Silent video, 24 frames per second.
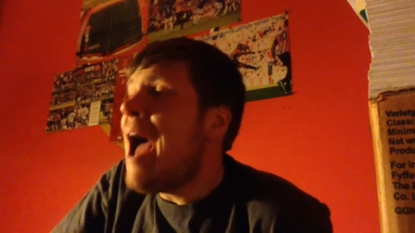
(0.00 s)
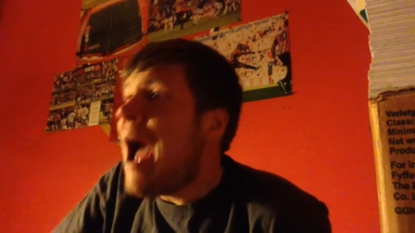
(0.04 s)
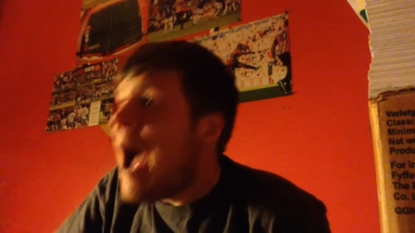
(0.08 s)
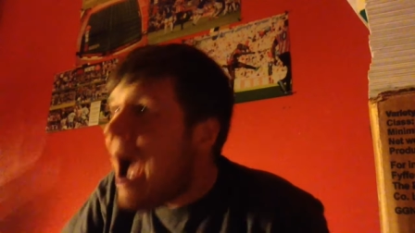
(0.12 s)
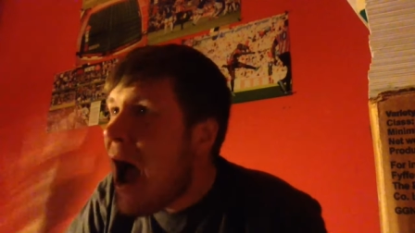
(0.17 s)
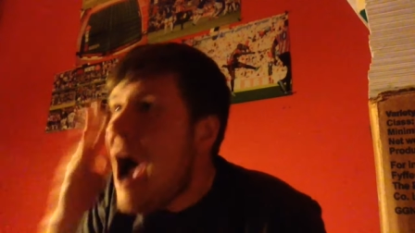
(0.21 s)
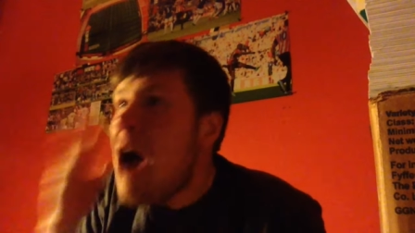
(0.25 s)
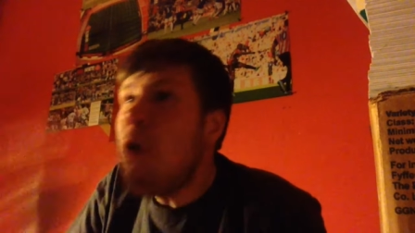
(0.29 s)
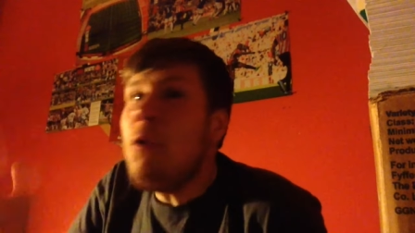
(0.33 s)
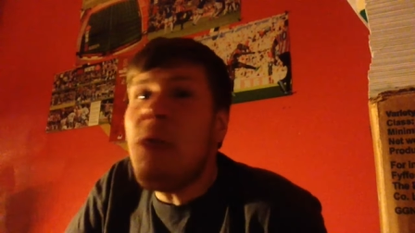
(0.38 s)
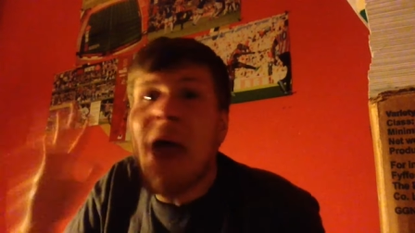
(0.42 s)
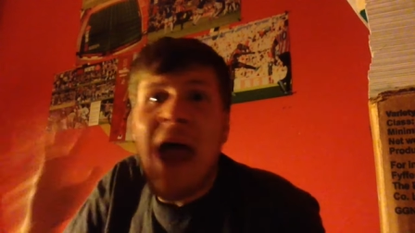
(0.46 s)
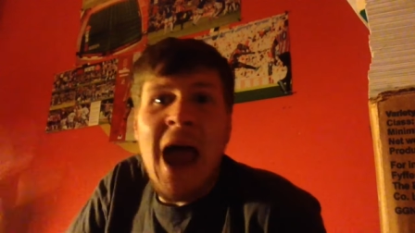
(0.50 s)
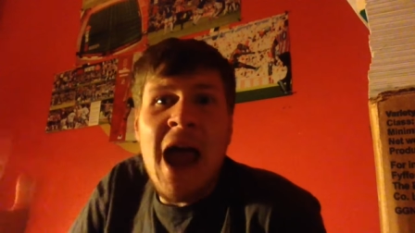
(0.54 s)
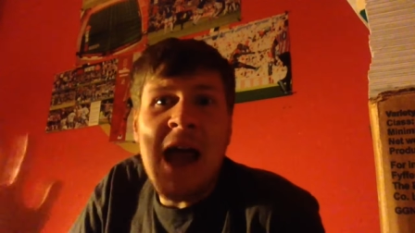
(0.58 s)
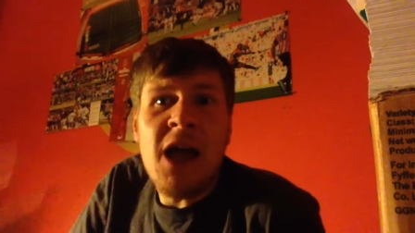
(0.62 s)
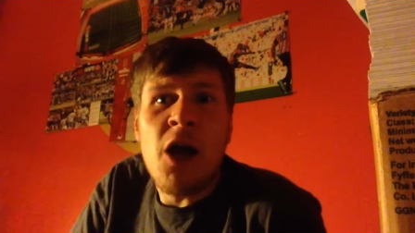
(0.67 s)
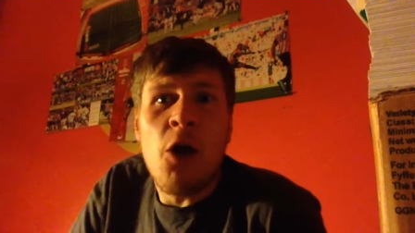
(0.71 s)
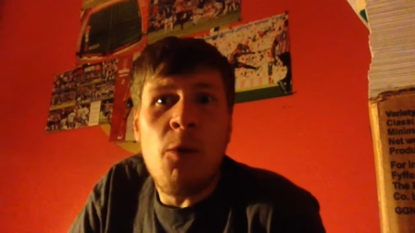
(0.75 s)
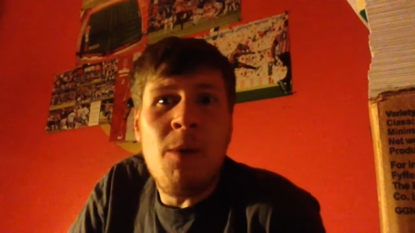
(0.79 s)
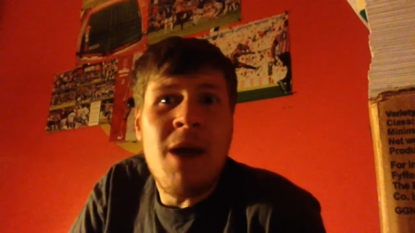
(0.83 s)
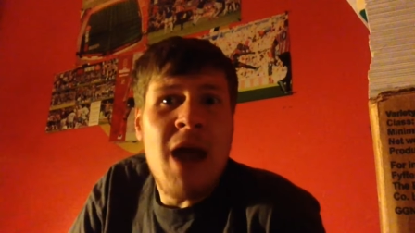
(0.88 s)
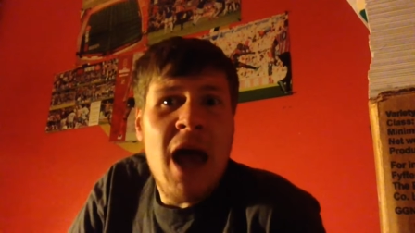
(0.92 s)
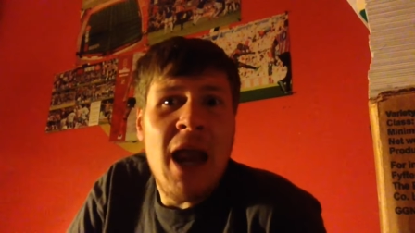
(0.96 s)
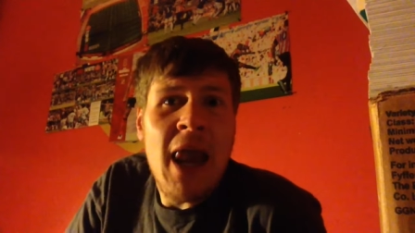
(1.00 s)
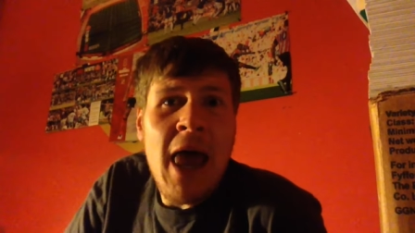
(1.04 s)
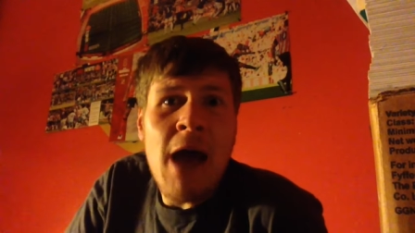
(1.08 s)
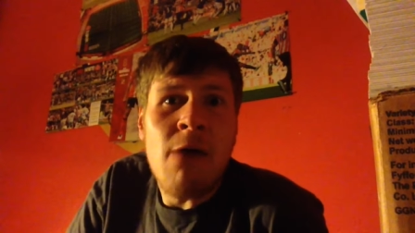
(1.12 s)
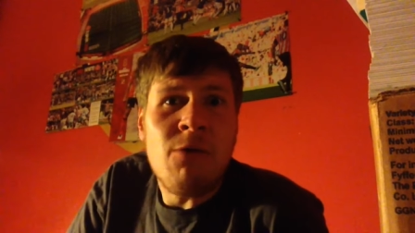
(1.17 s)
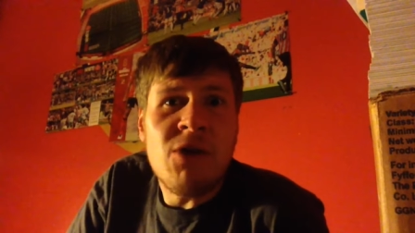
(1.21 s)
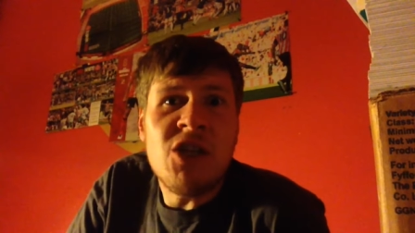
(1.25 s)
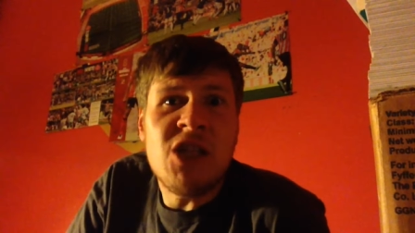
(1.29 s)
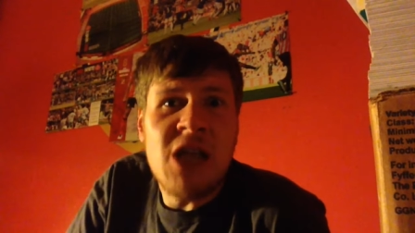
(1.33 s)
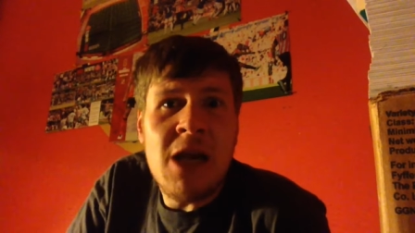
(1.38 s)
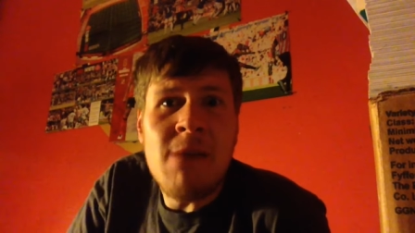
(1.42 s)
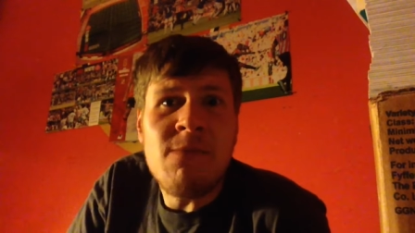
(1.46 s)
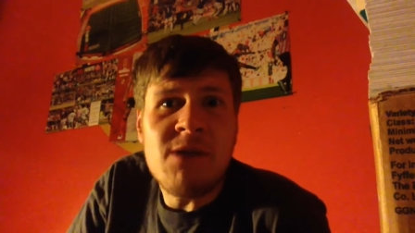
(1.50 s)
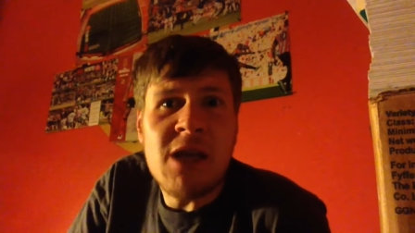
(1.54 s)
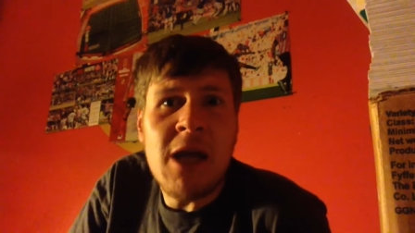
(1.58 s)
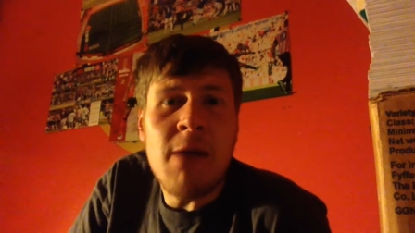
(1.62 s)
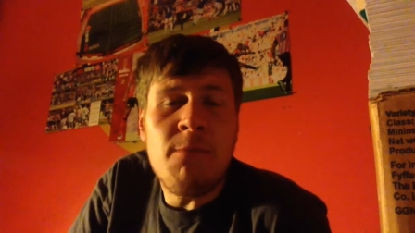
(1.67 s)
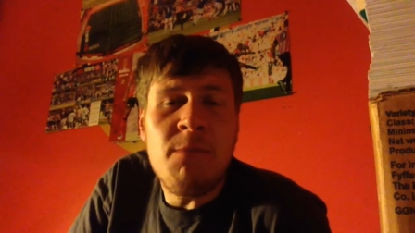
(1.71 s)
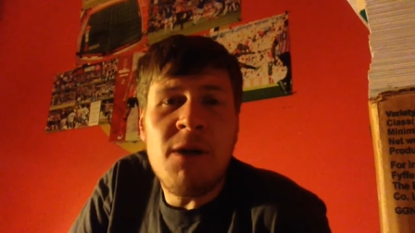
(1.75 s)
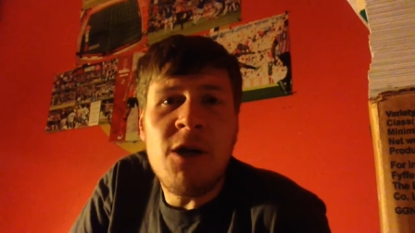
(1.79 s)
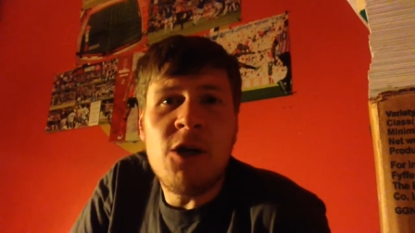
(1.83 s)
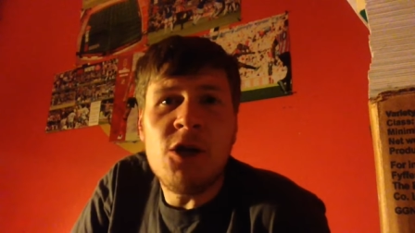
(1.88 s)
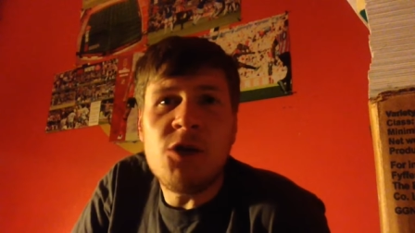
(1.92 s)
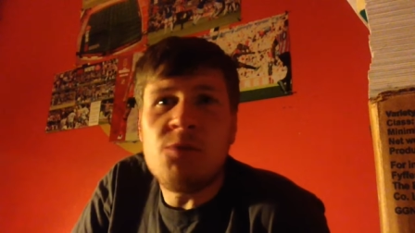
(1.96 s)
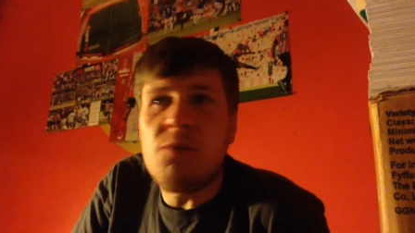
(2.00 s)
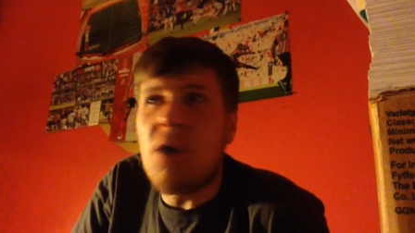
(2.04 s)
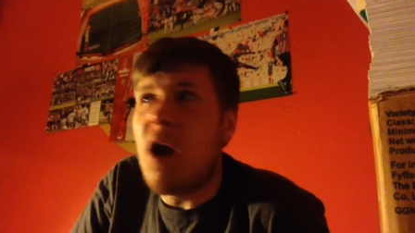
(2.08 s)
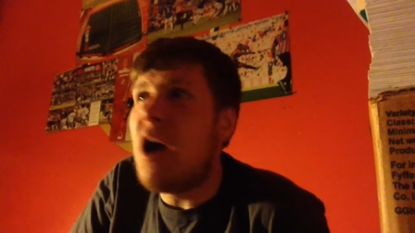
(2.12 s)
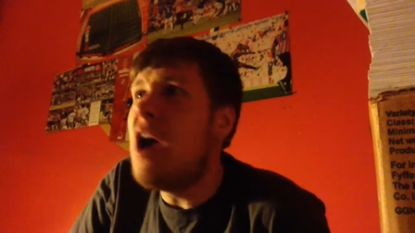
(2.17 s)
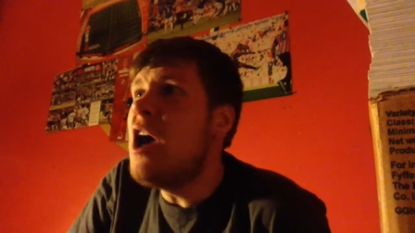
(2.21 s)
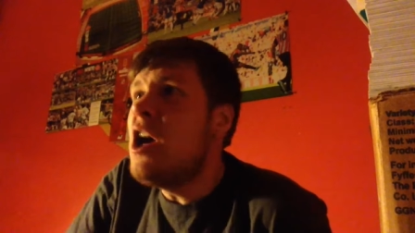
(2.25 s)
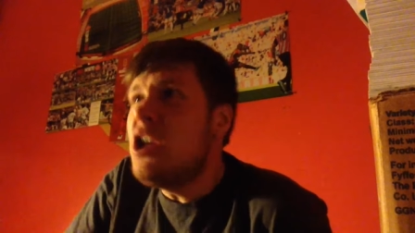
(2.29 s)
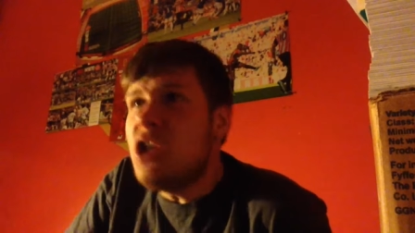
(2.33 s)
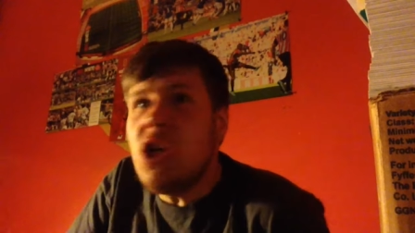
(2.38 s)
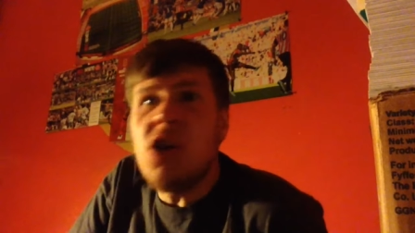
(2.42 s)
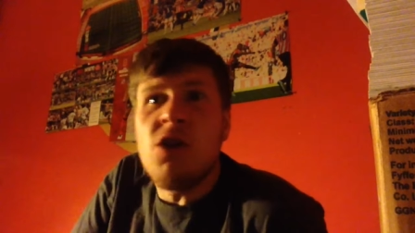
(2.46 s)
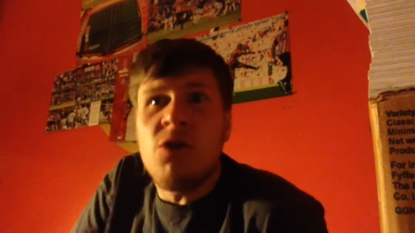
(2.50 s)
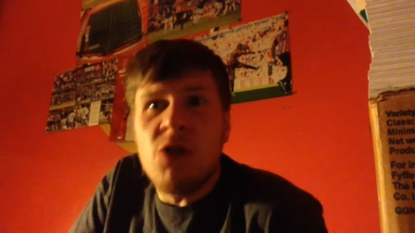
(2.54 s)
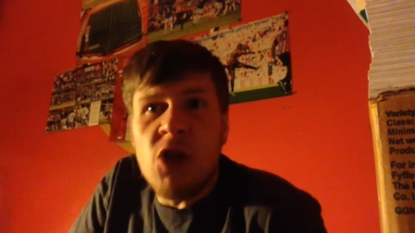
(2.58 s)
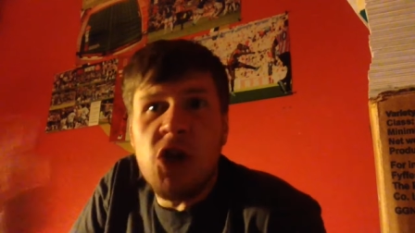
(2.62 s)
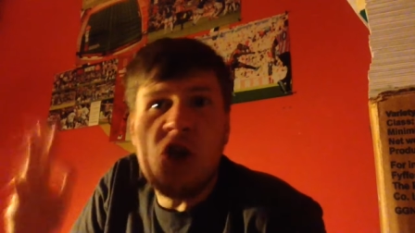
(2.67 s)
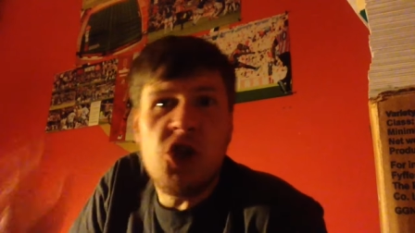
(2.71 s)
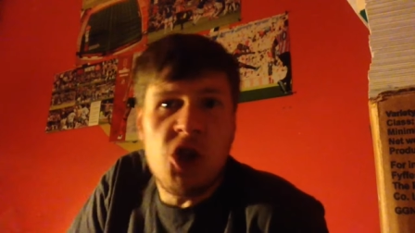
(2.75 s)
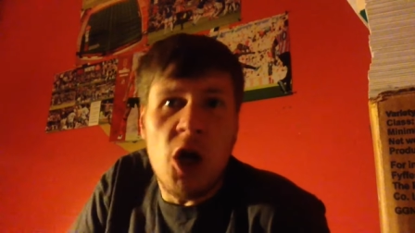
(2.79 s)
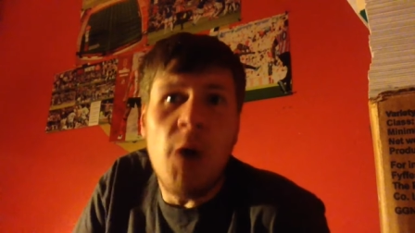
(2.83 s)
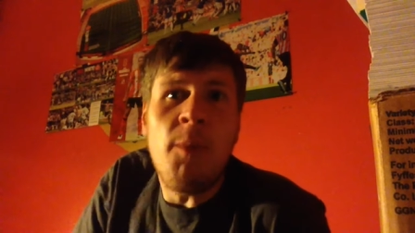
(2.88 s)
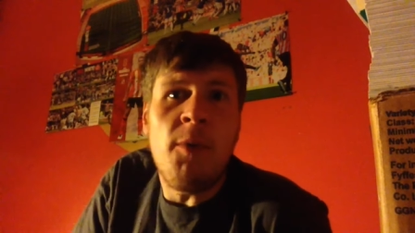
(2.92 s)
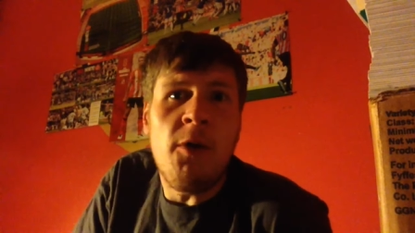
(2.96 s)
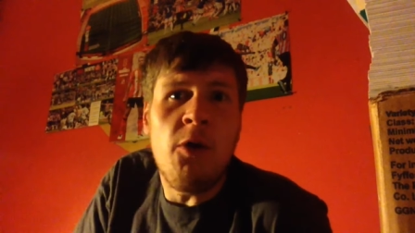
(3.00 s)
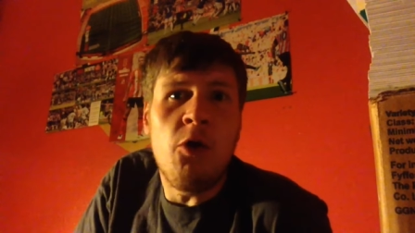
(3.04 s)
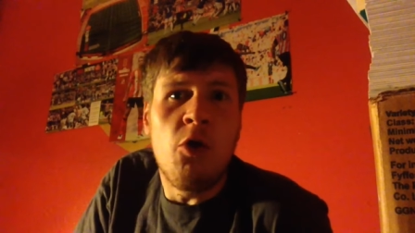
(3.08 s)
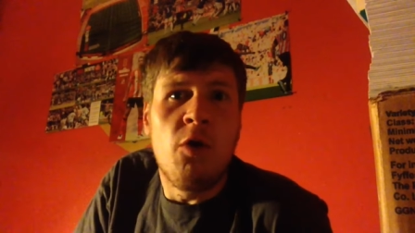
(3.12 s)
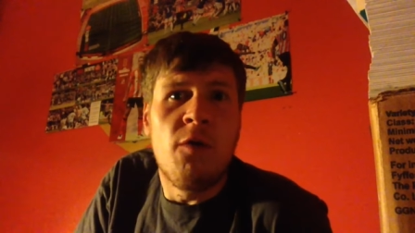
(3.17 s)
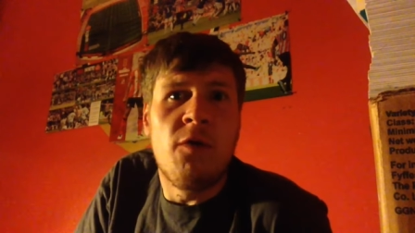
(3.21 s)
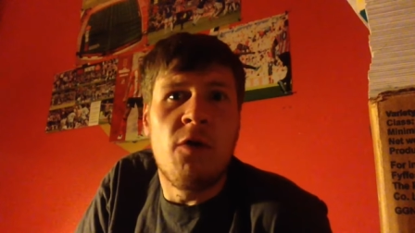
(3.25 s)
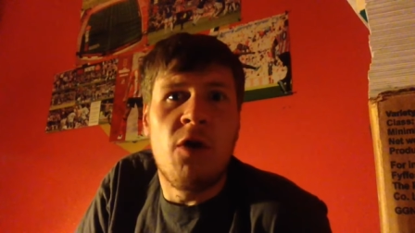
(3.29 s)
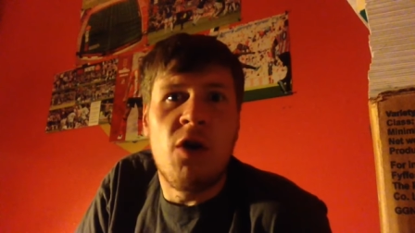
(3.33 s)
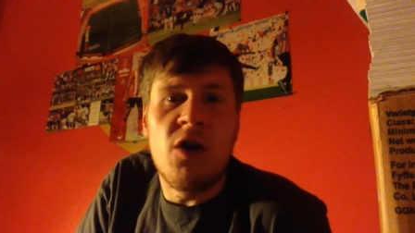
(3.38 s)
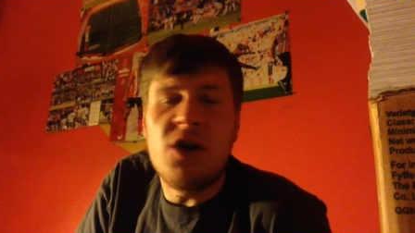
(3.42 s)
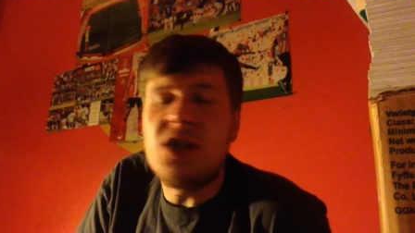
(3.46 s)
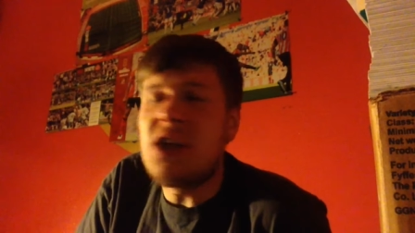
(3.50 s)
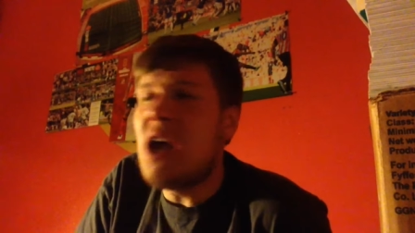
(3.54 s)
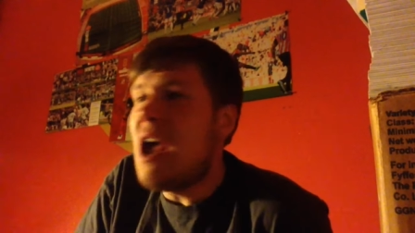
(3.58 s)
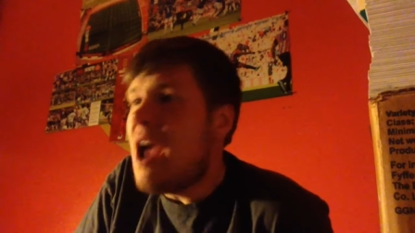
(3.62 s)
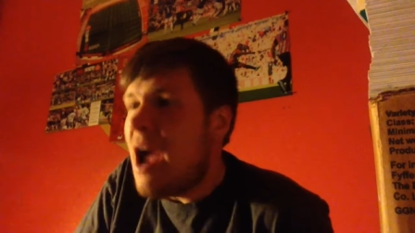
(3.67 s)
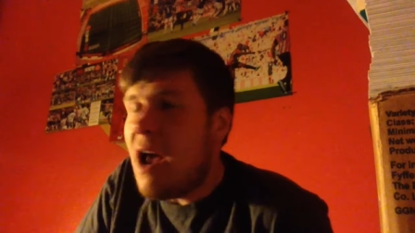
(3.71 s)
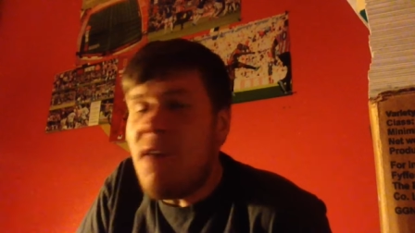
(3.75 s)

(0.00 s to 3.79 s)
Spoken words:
How the heck are we allowing teams like Middlesbrough to do the double over us